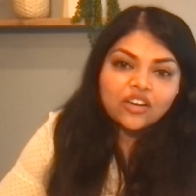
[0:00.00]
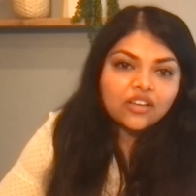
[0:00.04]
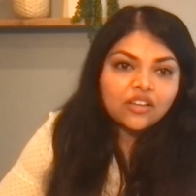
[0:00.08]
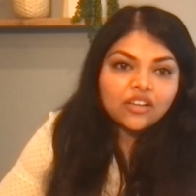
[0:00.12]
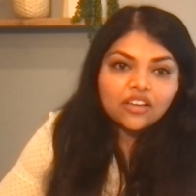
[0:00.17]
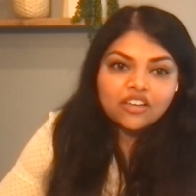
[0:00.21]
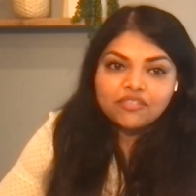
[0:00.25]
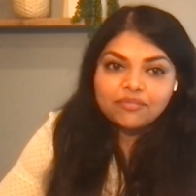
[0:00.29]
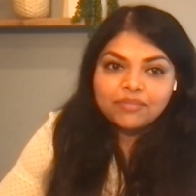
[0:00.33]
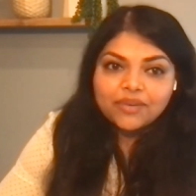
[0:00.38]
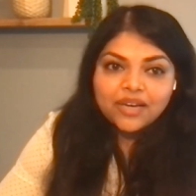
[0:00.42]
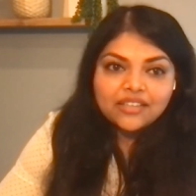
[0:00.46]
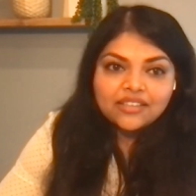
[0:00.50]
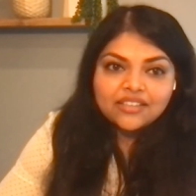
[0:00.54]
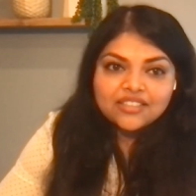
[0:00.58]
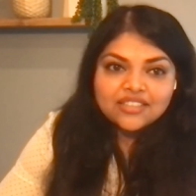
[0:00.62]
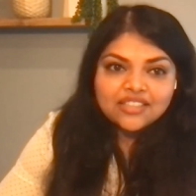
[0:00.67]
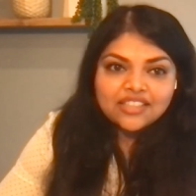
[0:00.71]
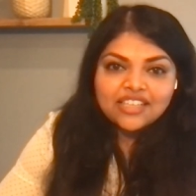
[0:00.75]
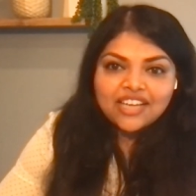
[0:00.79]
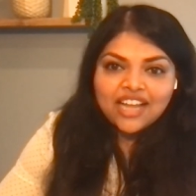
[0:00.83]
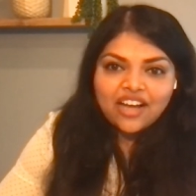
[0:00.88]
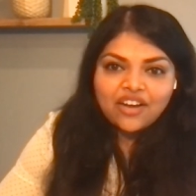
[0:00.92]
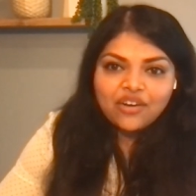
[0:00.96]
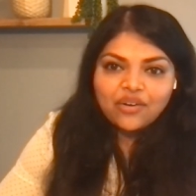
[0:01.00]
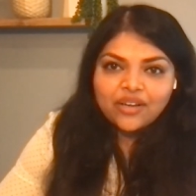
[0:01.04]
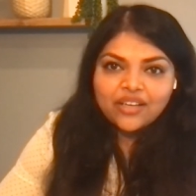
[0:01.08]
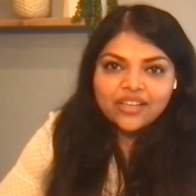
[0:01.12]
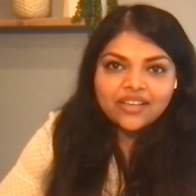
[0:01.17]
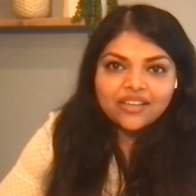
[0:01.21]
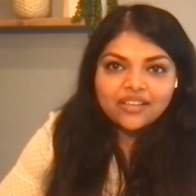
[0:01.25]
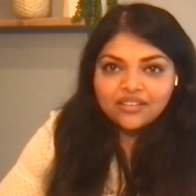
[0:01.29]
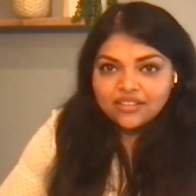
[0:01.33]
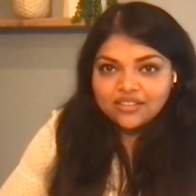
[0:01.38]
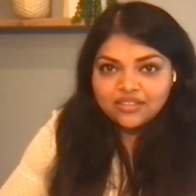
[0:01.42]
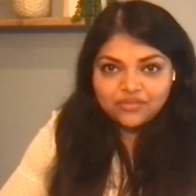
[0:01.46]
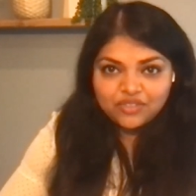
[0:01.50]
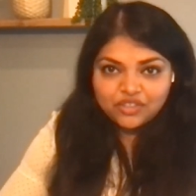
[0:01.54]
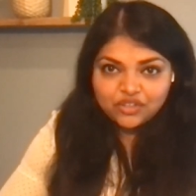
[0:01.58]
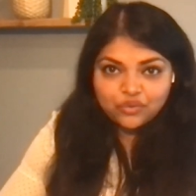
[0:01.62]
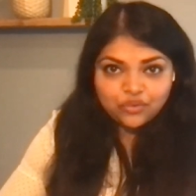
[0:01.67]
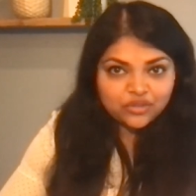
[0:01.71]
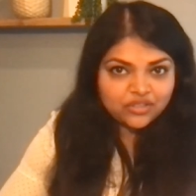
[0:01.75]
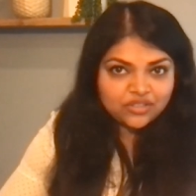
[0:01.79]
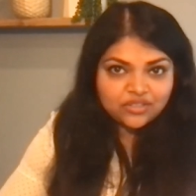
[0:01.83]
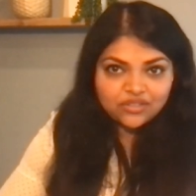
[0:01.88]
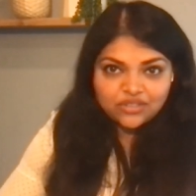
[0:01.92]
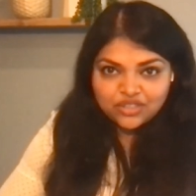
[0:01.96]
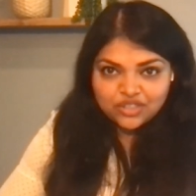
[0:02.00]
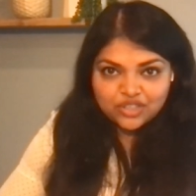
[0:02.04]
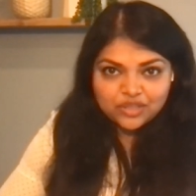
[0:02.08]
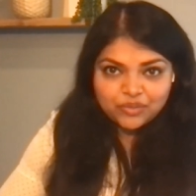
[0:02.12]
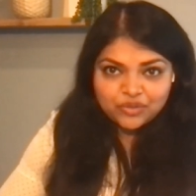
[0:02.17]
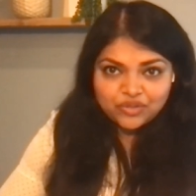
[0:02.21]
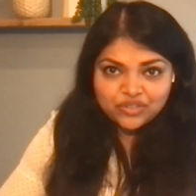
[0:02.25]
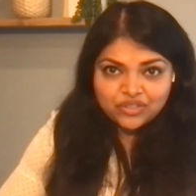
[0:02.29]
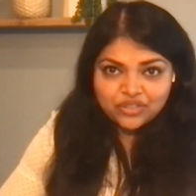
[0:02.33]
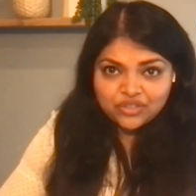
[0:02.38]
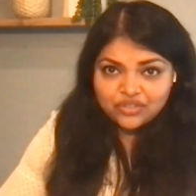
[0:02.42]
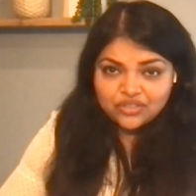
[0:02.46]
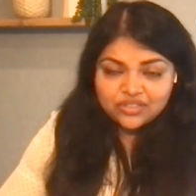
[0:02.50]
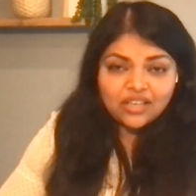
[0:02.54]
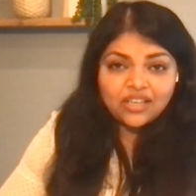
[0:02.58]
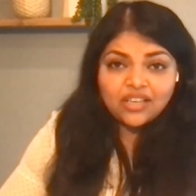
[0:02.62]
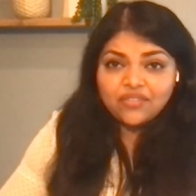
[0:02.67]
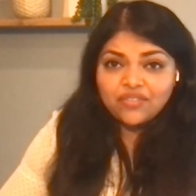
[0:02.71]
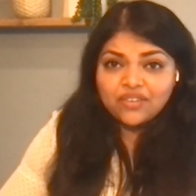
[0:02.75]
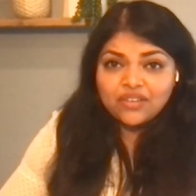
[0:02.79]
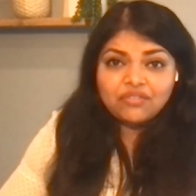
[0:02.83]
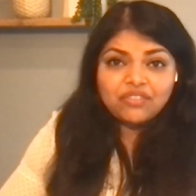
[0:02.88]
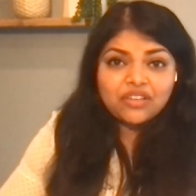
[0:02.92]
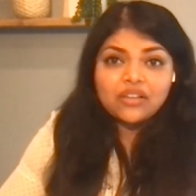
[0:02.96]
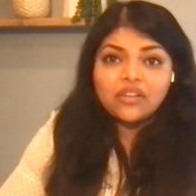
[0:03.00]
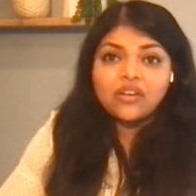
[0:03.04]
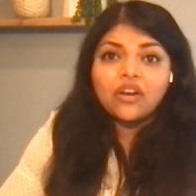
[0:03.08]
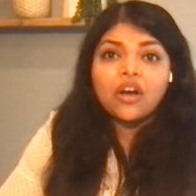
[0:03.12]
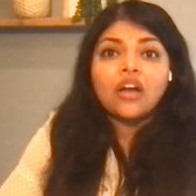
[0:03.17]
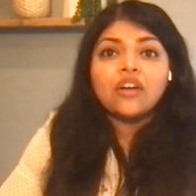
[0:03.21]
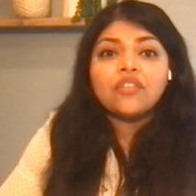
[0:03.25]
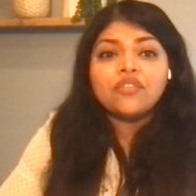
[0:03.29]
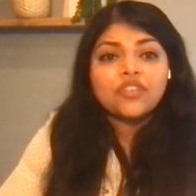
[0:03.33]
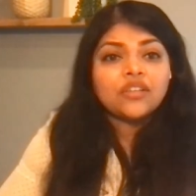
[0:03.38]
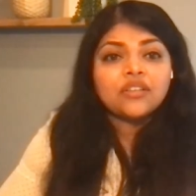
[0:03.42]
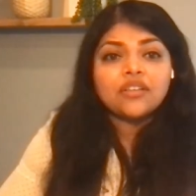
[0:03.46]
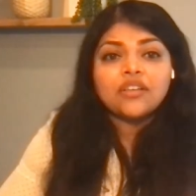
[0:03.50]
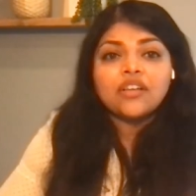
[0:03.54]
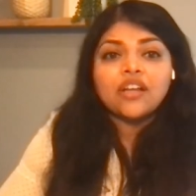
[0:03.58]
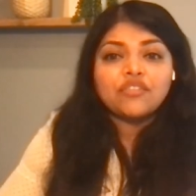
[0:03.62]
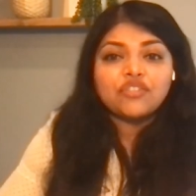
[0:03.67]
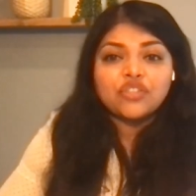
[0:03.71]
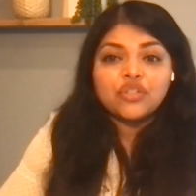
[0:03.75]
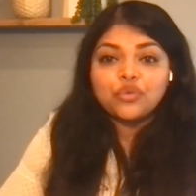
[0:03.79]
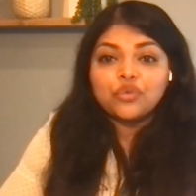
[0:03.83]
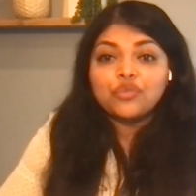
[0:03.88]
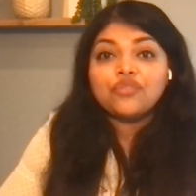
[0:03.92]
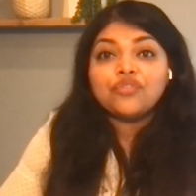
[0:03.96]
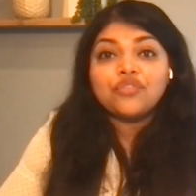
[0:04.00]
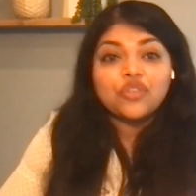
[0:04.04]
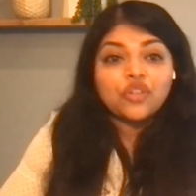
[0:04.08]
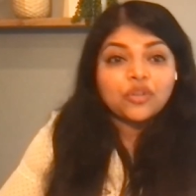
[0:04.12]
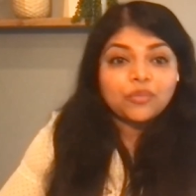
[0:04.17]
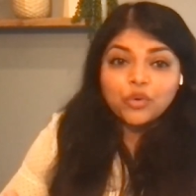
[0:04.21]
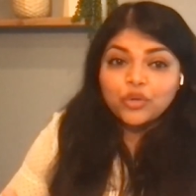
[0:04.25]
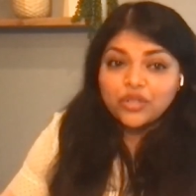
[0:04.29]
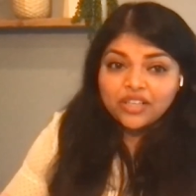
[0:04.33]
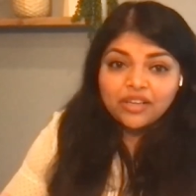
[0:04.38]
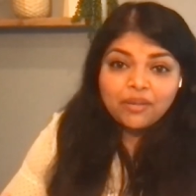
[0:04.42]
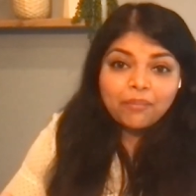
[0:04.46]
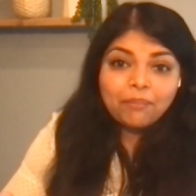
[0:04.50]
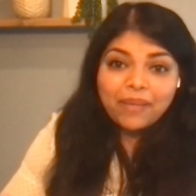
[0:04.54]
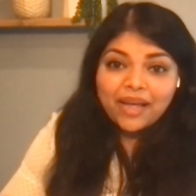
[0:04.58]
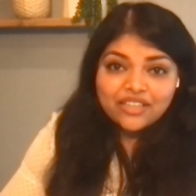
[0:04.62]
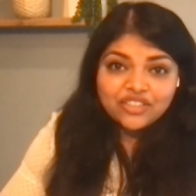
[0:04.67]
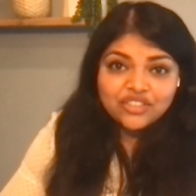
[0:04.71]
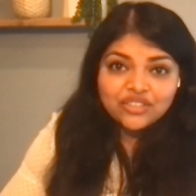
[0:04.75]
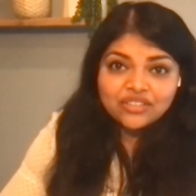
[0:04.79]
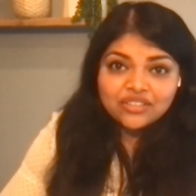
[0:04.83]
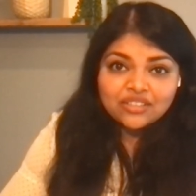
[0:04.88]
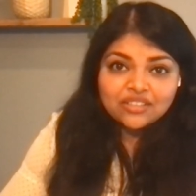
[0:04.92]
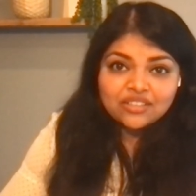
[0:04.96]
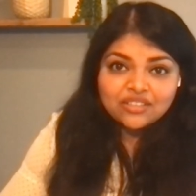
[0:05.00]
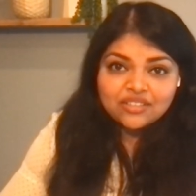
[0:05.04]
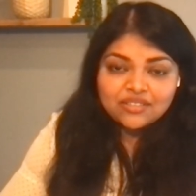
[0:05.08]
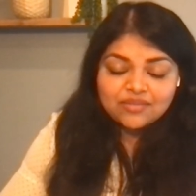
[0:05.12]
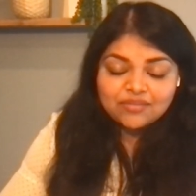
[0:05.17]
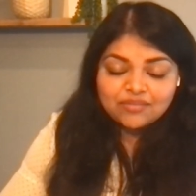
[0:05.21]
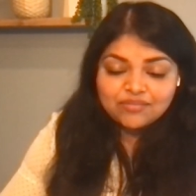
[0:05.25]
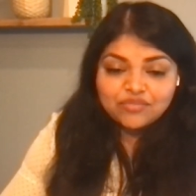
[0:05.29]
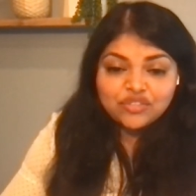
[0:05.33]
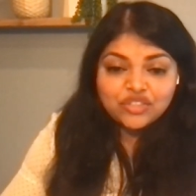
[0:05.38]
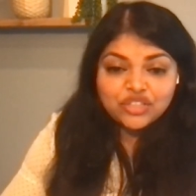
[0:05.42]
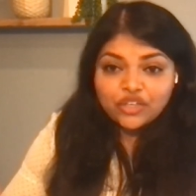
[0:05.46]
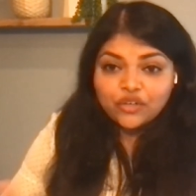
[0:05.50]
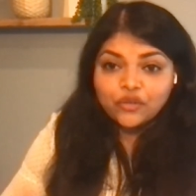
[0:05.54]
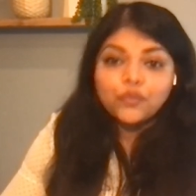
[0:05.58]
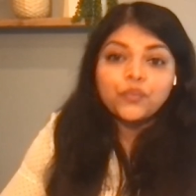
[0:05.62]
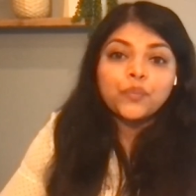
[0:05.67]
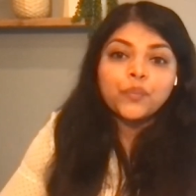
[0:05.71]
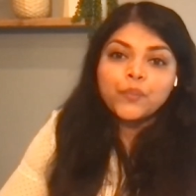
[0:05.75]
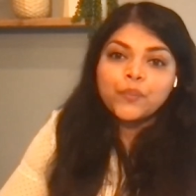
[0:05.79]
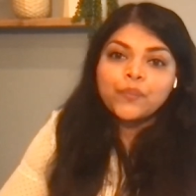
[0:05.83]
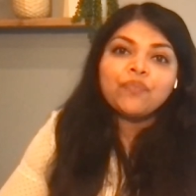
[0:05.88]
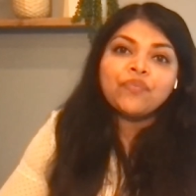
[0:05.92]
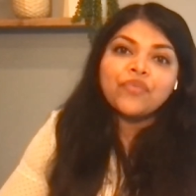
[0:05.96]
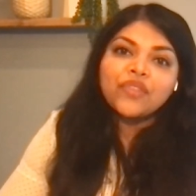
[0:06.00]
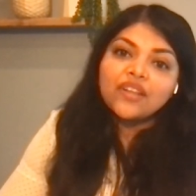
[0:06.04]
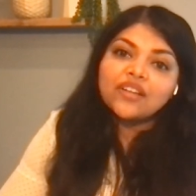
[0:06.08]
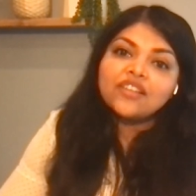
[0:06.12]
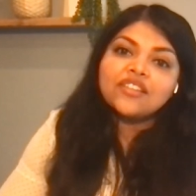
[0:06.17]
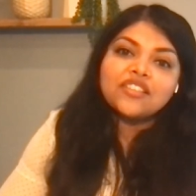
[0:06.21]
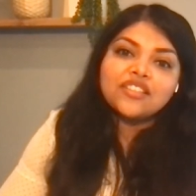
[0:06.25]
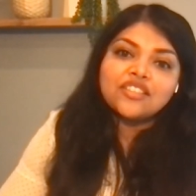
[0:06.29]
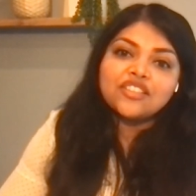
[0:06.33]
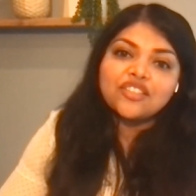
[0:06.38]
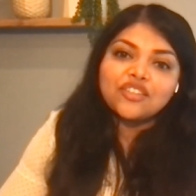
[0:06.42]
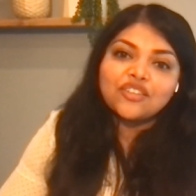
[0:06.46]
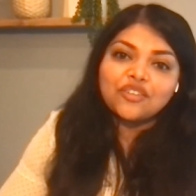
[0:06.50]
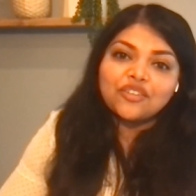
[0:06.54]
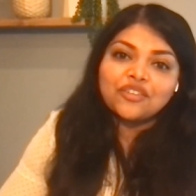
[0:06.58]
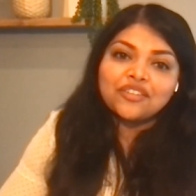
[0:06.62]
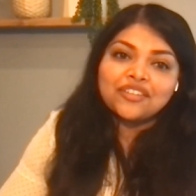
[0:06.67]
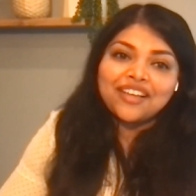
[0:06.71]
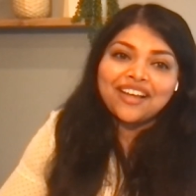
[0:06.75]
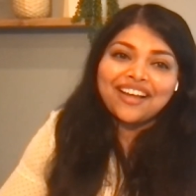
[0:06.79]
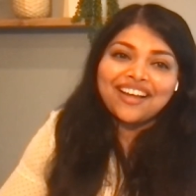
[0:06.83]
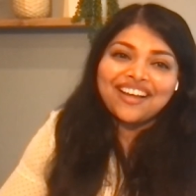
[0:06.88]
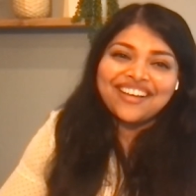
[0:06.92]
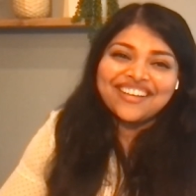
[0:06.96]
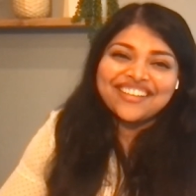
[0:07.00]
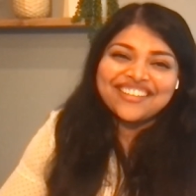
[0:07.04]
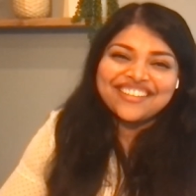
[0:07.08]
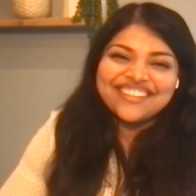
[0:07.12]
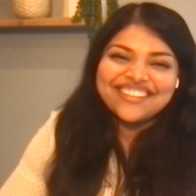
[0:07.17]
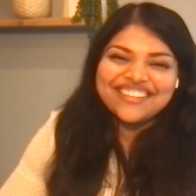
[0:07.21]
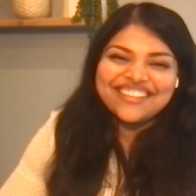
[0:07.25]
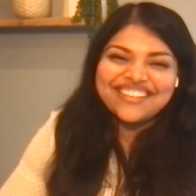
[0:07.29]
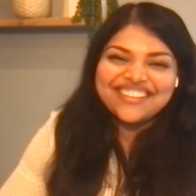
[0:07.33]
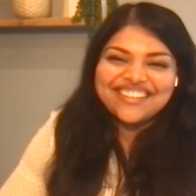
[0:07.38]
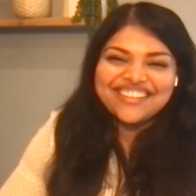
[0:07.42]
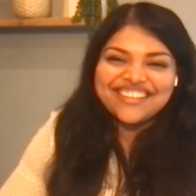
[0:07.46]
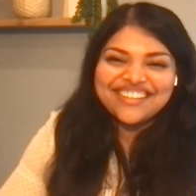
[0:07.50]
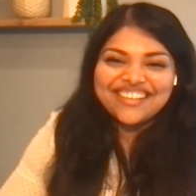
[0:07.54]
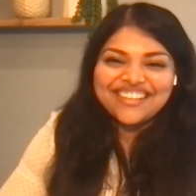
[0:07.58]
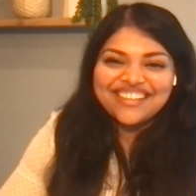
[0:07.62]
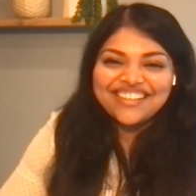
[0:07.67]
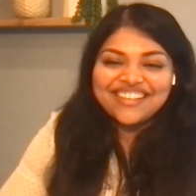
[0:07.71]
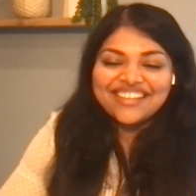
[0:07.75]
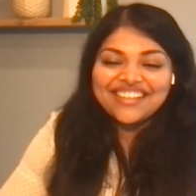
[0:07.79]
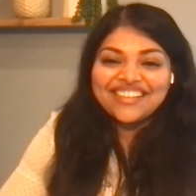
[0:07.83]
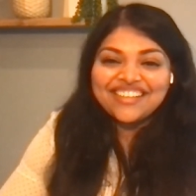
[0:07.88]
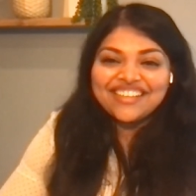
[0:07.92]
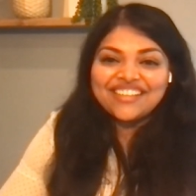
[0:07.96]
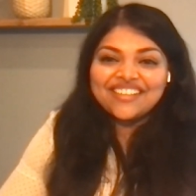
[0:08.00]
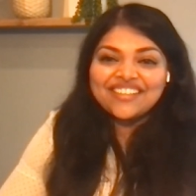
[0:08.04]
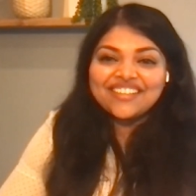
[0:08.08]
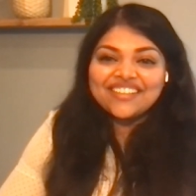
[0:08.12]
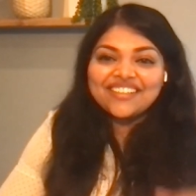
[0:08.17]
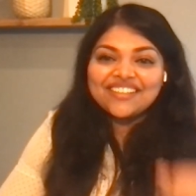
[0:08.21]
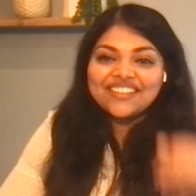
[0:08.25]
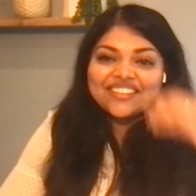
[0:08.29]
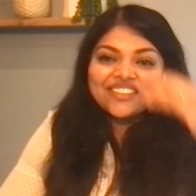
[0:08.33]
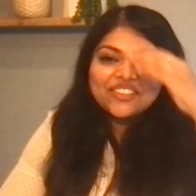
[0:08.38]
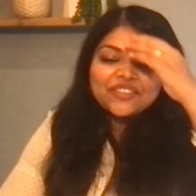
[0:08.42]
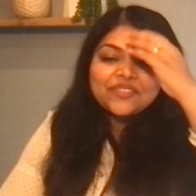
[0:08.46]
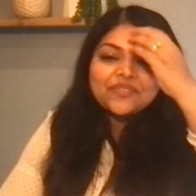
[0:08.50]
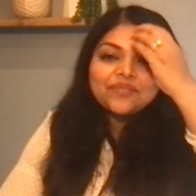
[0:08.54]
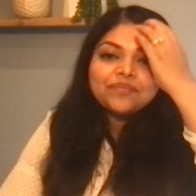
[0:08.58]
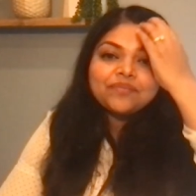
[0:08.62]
a lot of practice, and now I kill it with oral surgical procedures. I even feel confident enough to do full bony impactions, So, yeah. Awesome. Yeah, perfect. I